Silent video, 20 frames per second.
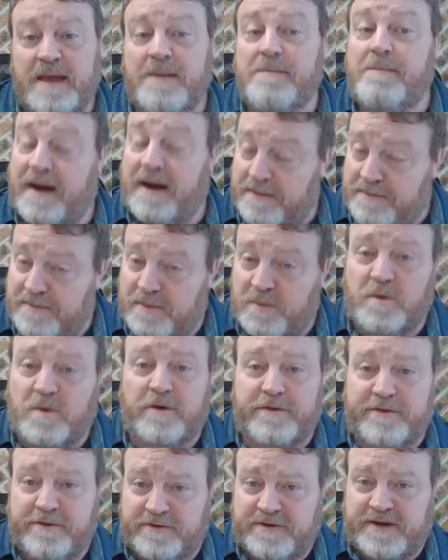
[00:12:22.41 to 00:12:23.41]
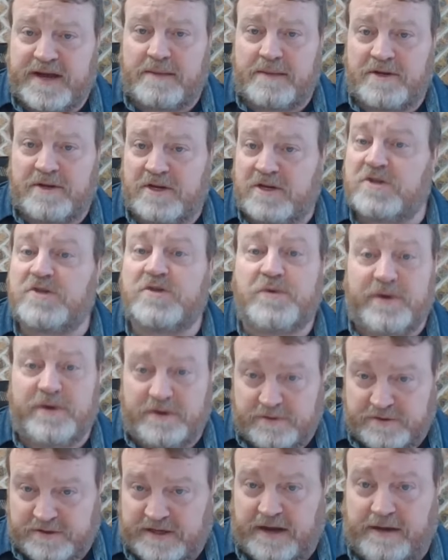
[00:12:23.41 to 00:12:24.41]
it might have been worth your time to just do
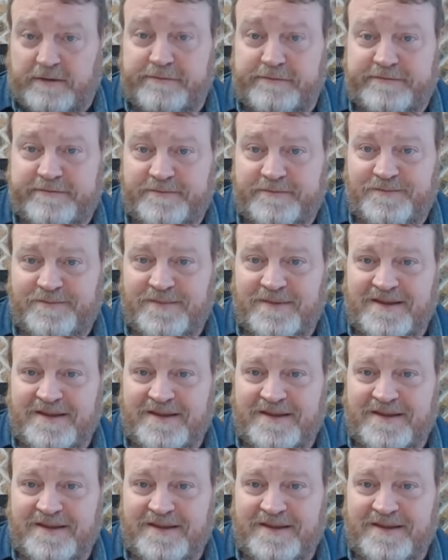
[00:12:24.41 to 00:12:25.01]
it yourself.